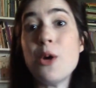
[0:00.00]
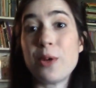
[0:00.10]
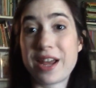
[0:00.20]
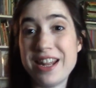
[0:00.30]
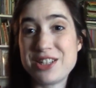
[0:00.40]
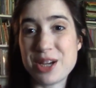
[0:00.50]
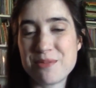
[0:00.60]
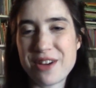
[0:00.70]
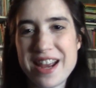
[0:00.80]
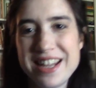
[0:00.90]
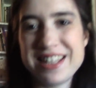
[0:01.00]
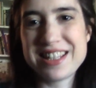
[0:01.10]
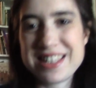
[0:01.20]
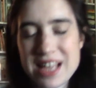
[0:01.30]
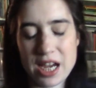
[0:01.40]
We're going to jump right into the
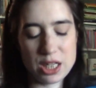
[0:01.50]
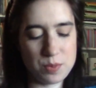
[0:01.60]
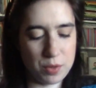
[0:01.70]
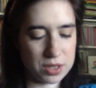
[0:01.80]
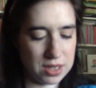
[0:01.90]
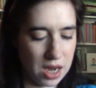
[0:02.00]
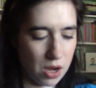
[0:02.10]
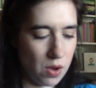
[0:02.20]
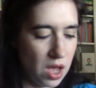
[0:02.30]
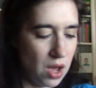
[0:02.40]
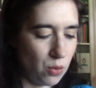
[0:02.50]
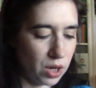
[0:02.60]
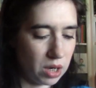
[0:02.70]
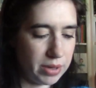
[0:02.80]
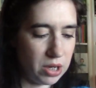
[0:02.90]
science books now. We're
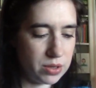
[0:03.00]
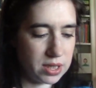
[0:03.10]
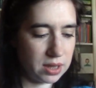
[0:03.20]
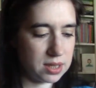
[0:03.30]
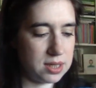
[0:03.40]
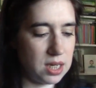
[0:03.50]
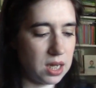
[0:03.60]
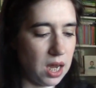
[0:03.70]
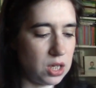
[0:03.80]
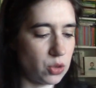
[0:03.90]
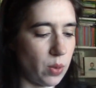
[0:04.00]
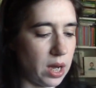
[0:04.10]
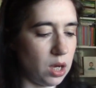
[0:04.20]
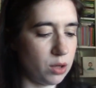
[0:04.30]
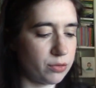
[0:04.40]
going to be using the C K
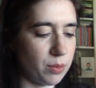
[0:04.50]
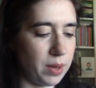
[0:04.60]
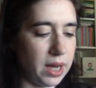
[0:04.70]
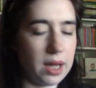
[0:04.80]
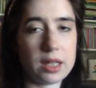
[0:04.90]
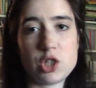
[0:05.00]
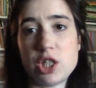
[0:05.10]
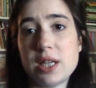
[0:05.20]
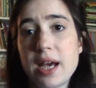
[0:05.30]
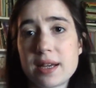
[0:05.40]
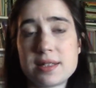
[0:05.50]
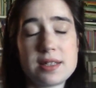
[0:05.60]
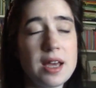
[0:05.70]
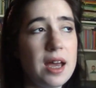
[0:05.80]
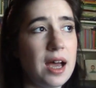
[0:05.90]
twelve biology text.